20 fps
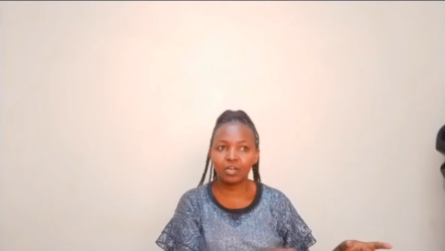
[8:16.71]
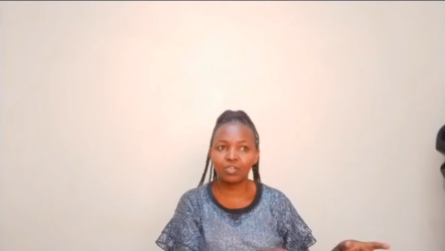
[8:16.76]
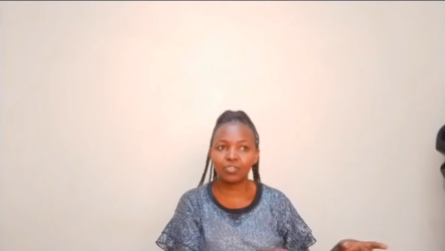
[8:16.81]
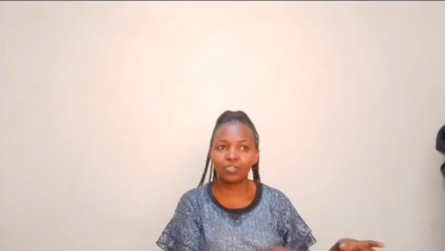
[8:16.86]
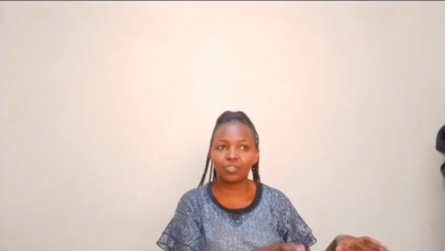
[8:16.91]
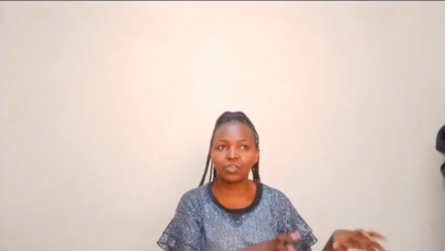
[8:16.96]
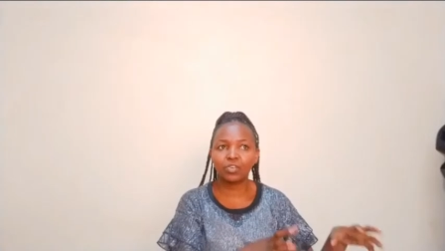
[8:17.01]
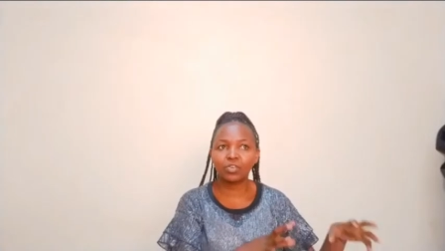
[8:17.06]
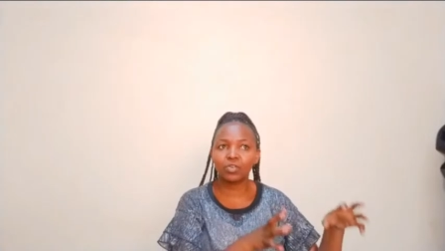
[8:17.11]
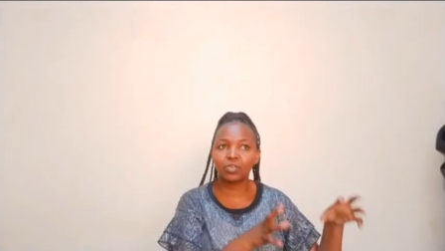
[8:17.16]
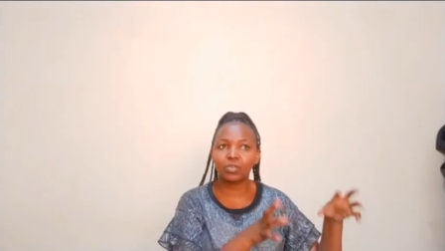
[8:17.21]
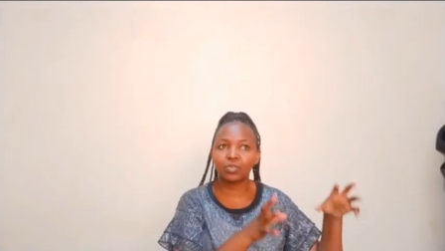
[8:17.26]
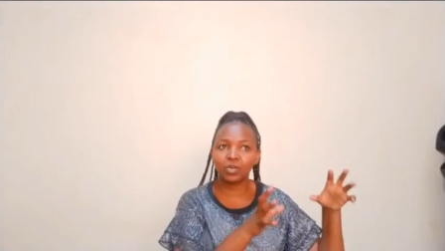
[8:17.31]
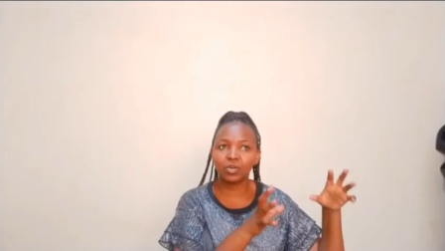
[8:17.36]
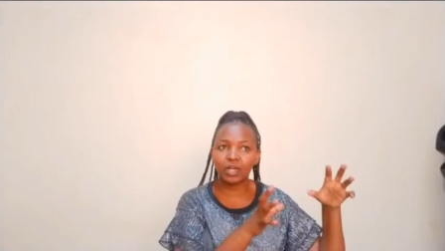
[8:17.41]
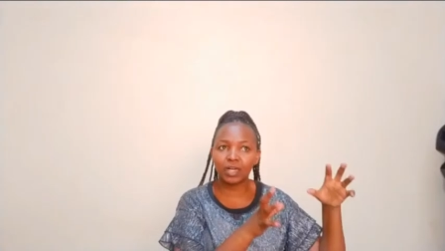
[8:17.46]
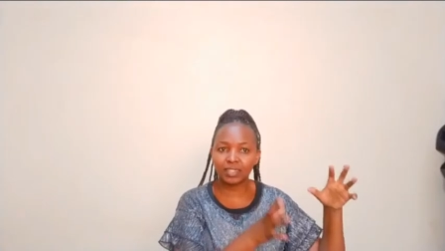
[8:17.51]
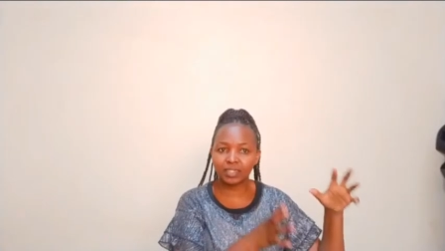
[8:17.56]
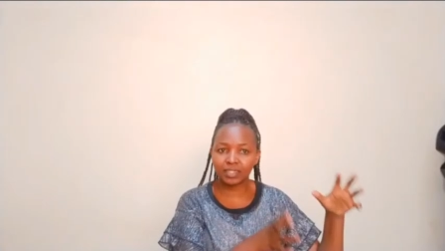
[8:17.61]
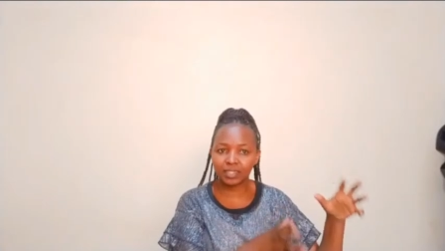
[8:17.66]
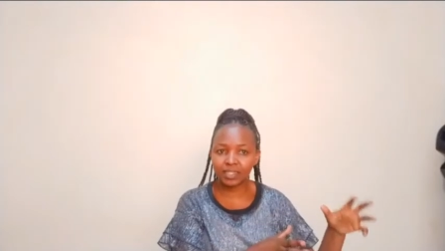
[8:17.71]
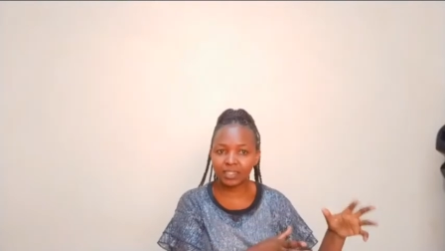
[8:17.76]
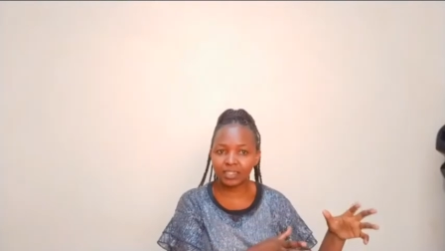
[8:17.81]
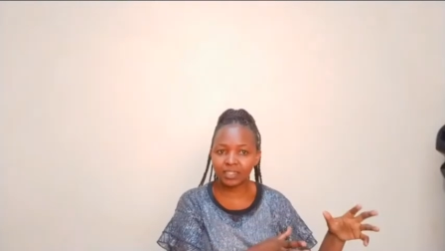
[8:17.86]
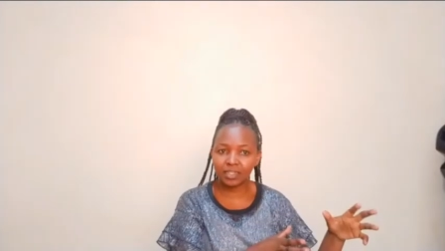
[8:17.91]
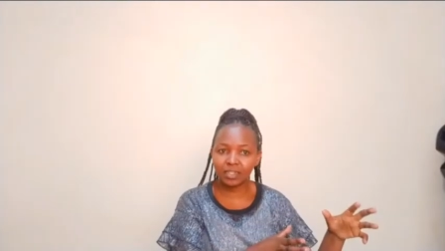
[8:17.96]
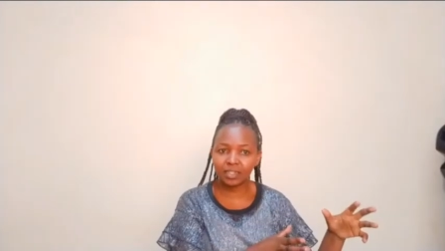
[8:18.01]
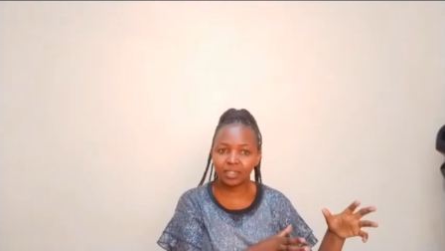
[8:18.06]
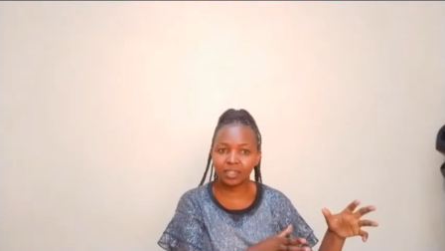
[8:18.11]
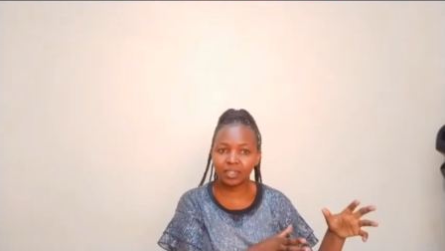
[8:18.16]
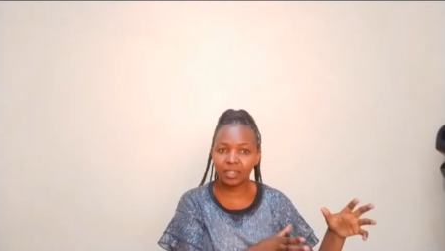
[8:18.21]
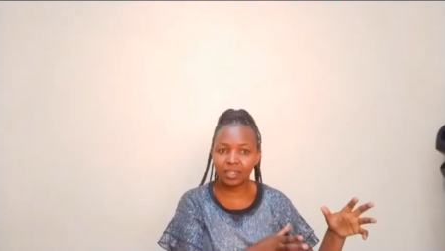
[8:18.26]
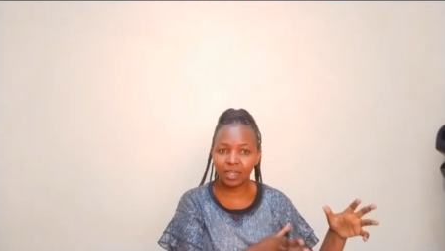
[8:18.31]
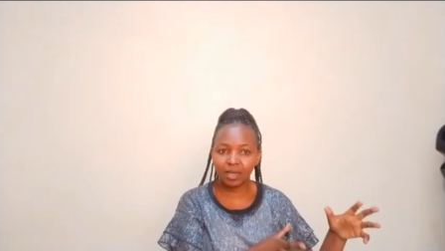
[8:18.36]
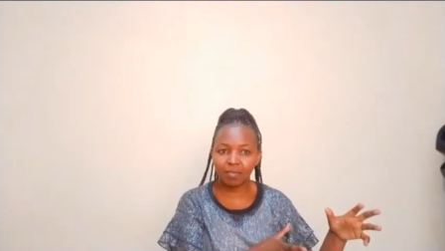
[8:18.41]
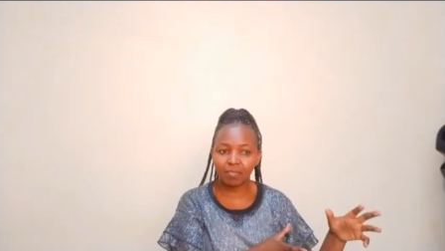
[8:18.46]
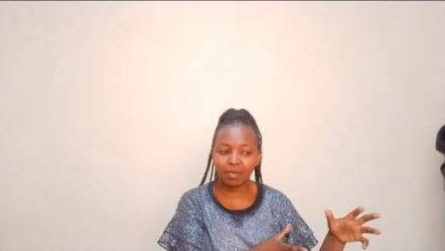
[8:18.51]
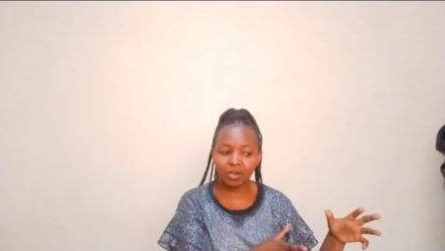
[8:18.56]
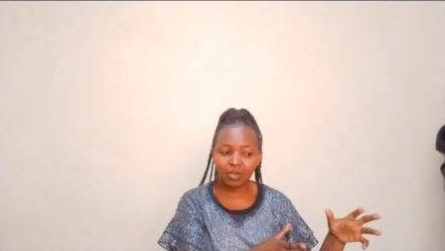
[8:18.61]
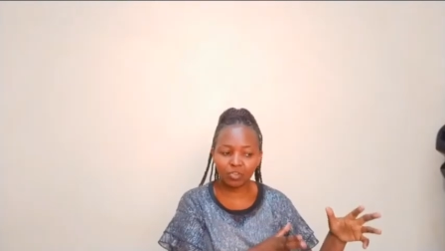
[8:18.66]
for a certain
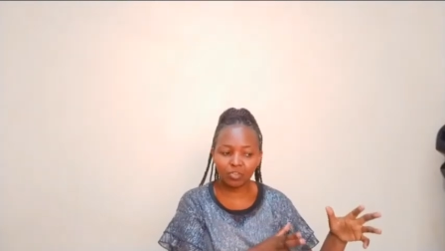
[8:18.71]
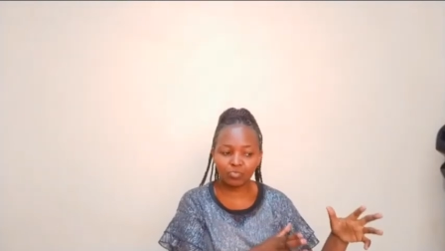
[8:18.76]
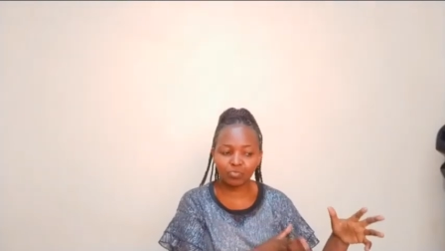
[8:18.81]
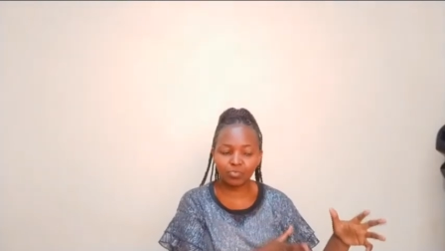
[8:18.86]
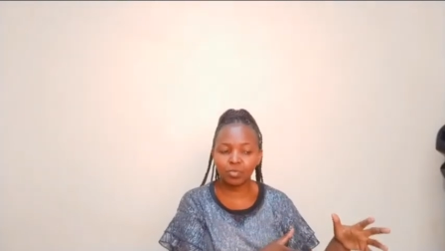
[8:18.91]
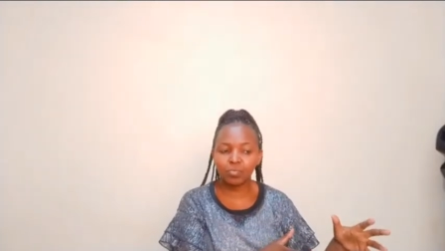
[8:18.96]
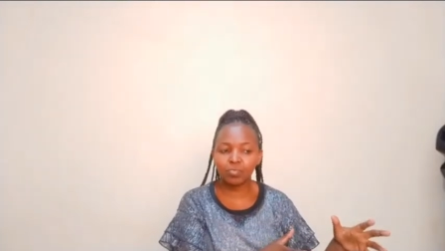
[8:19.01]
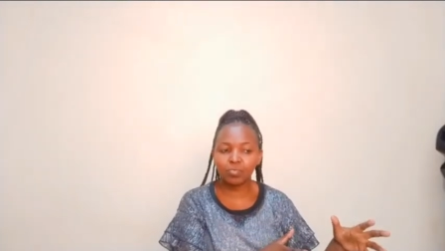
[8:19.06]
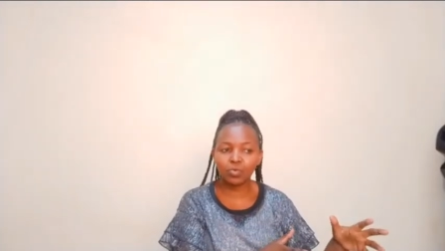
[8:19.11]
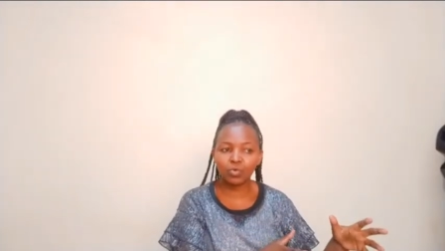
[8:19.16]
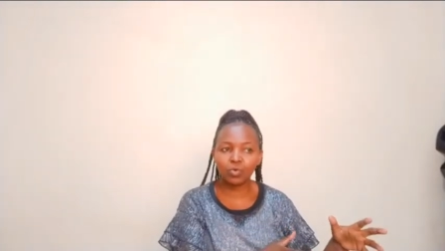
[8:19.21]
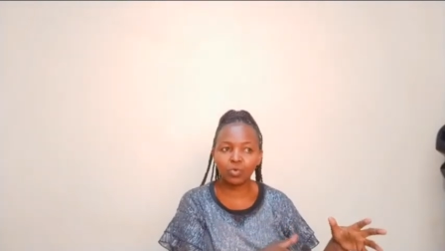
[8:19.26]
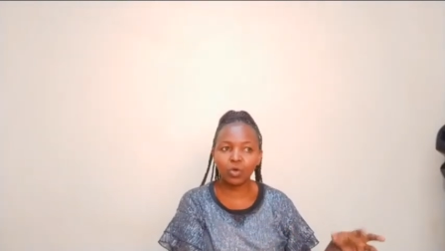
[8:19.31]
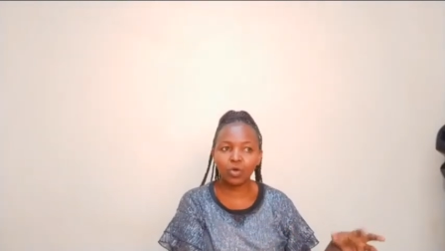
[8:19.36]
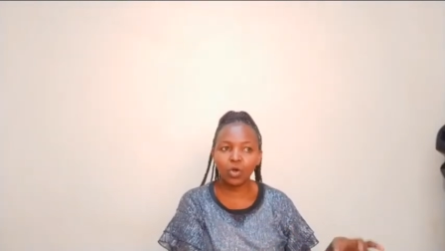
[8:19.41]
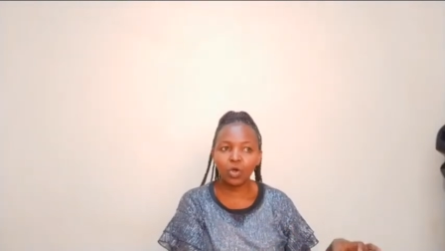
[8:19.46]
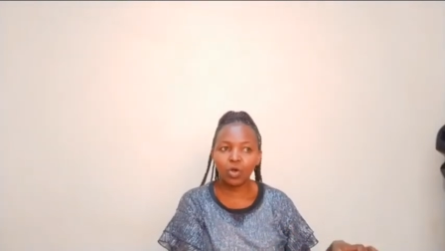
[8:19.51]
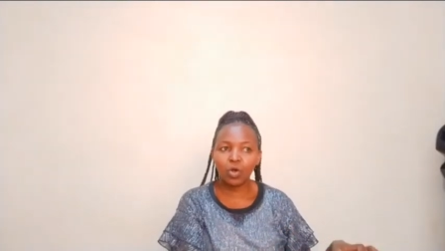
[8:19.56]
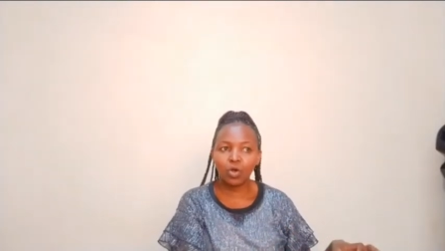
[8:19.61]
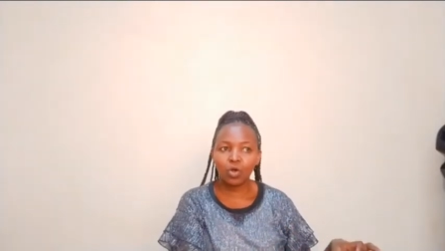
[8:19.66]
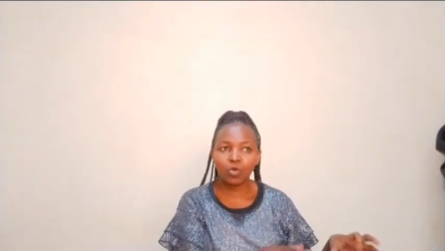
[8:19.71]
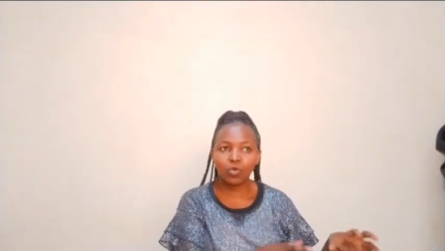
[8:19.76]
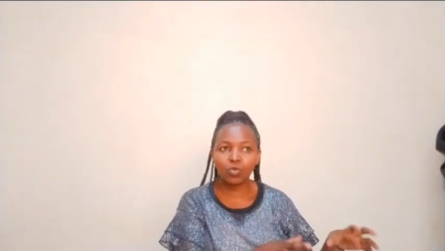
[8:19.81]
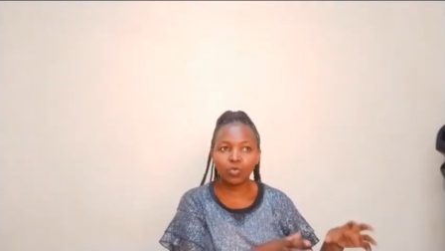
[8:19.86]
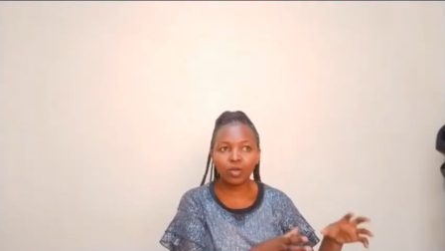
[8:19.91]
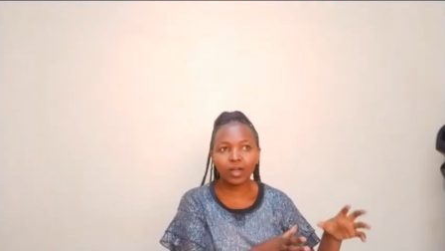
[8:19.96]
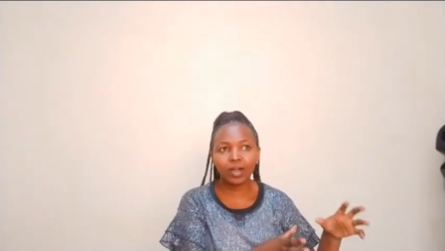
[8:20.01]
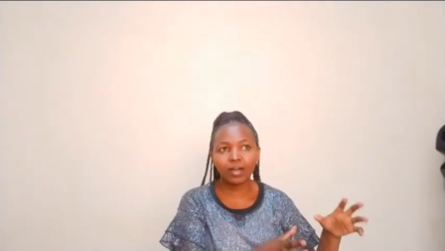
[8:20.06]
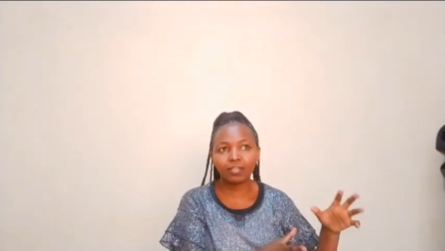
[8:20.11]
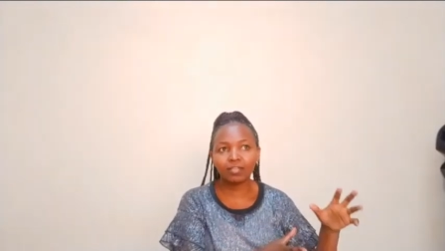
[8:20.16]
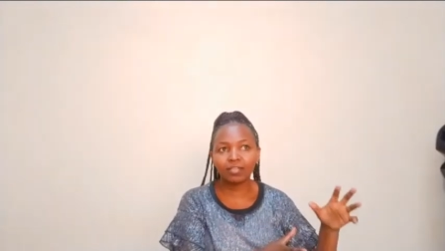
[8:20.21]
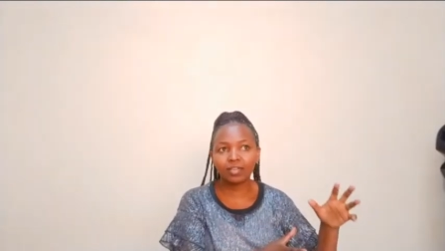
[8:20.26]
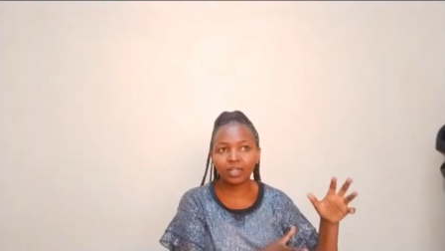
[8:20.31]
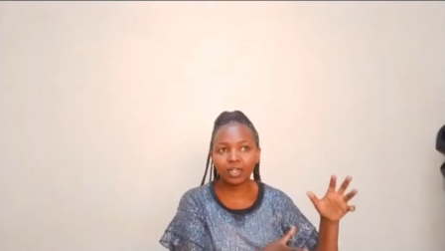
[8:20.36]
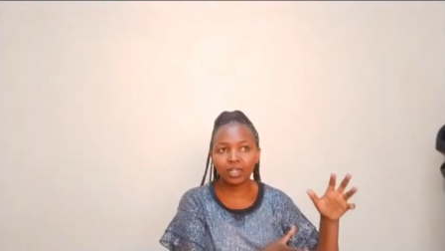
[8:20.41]
number of people who have